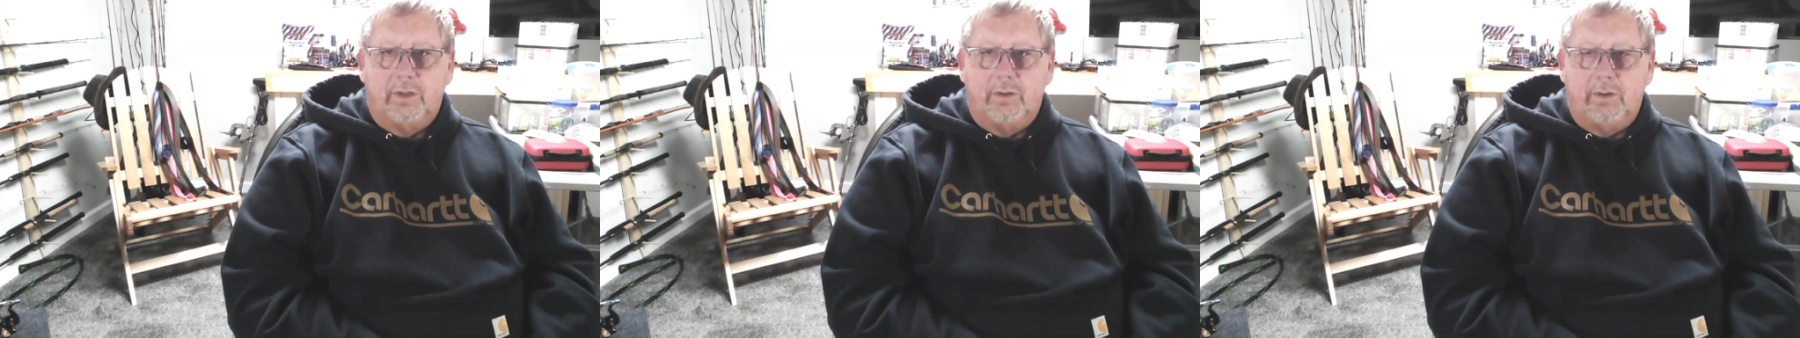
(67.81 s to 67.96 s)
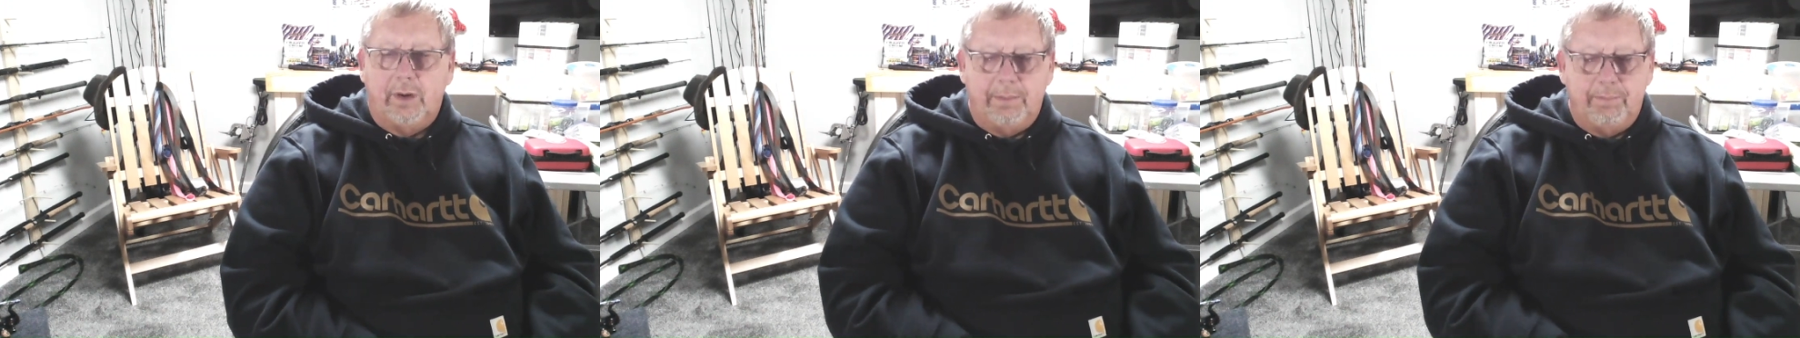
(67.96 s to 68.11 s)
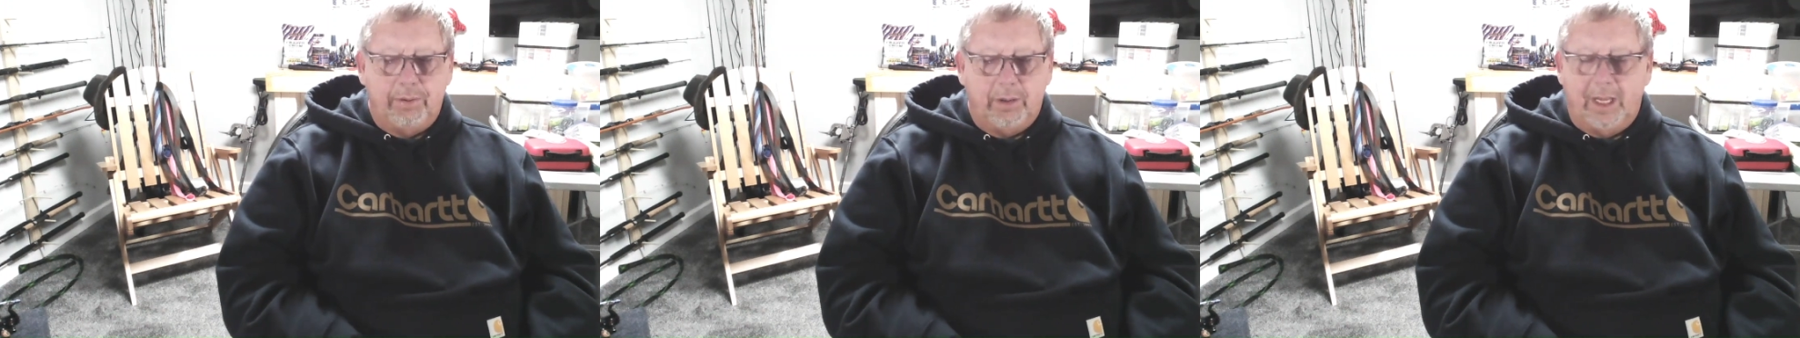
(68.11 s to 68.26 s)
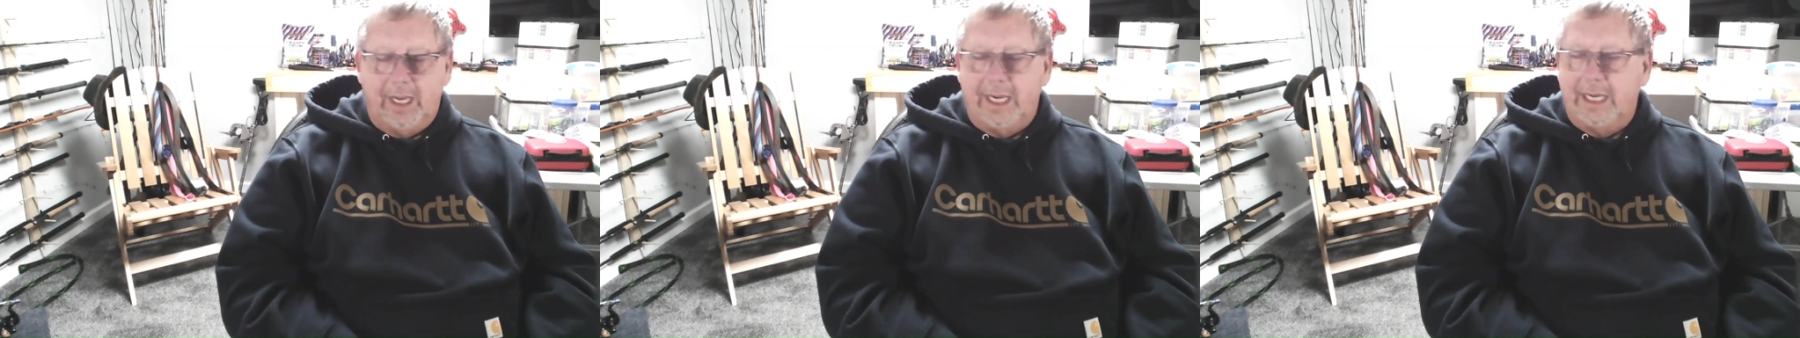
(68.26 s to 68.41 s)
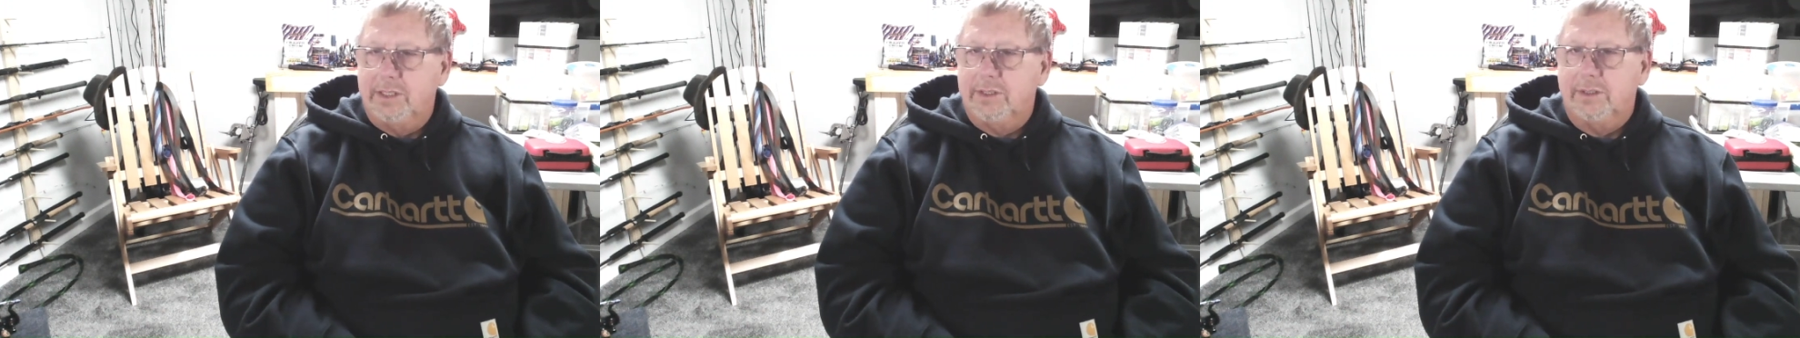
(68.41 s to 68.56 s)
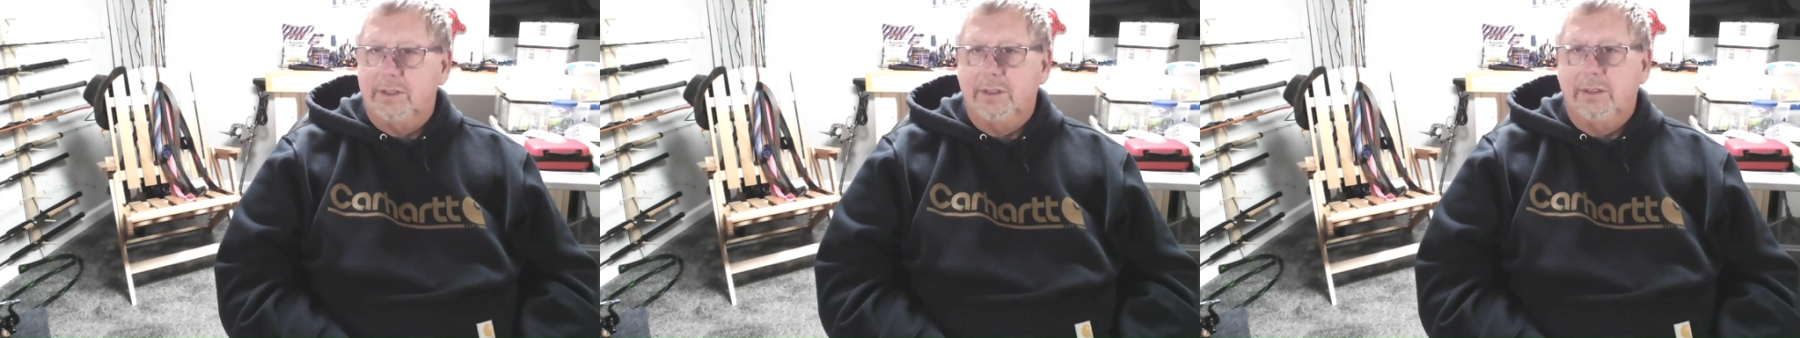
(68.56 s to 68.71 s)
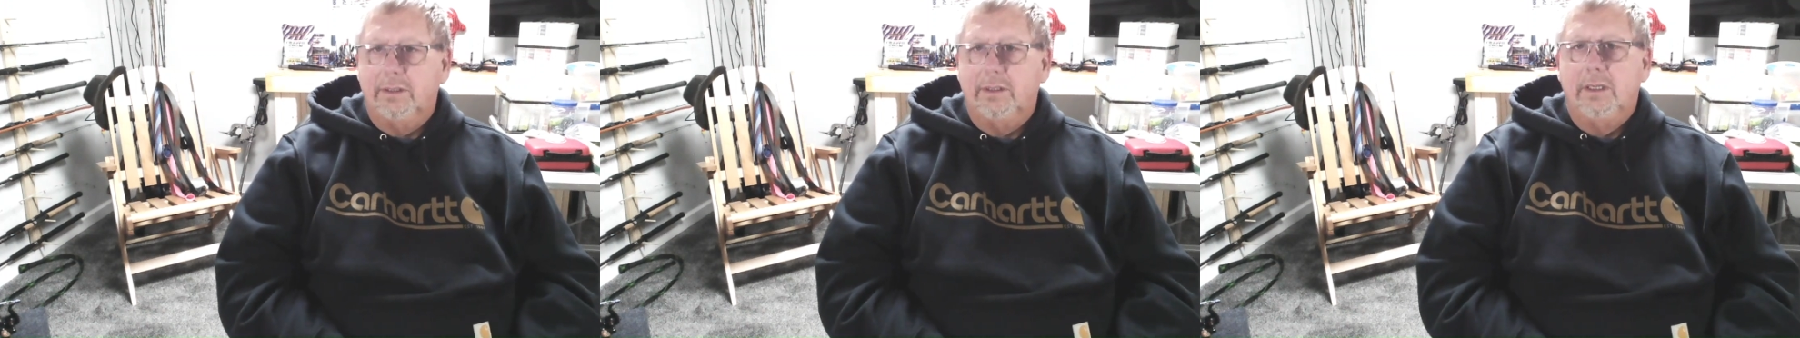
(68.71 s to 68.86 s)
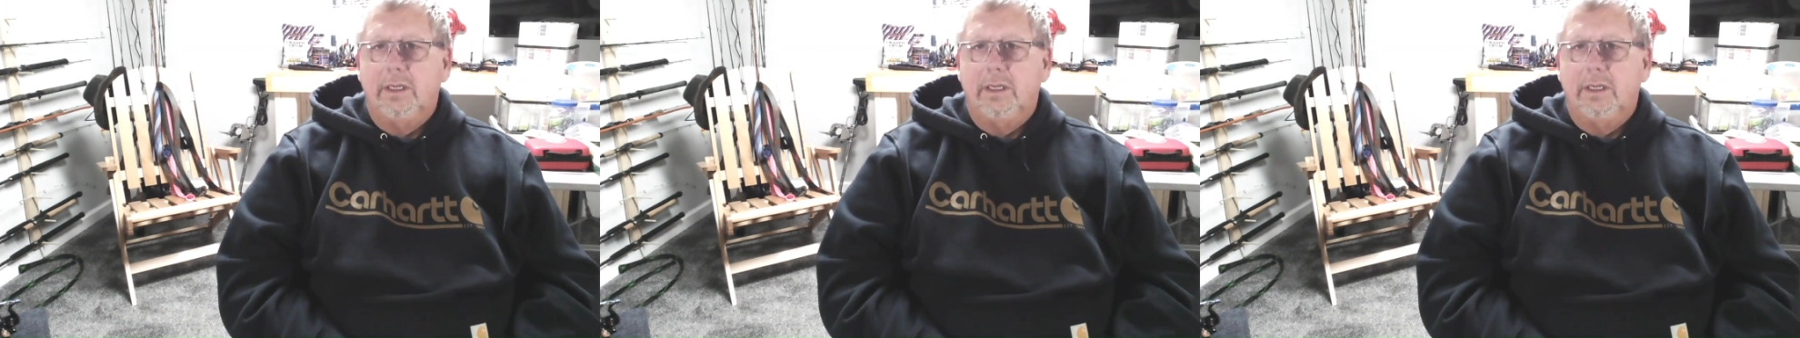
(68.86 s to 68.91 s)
Great place.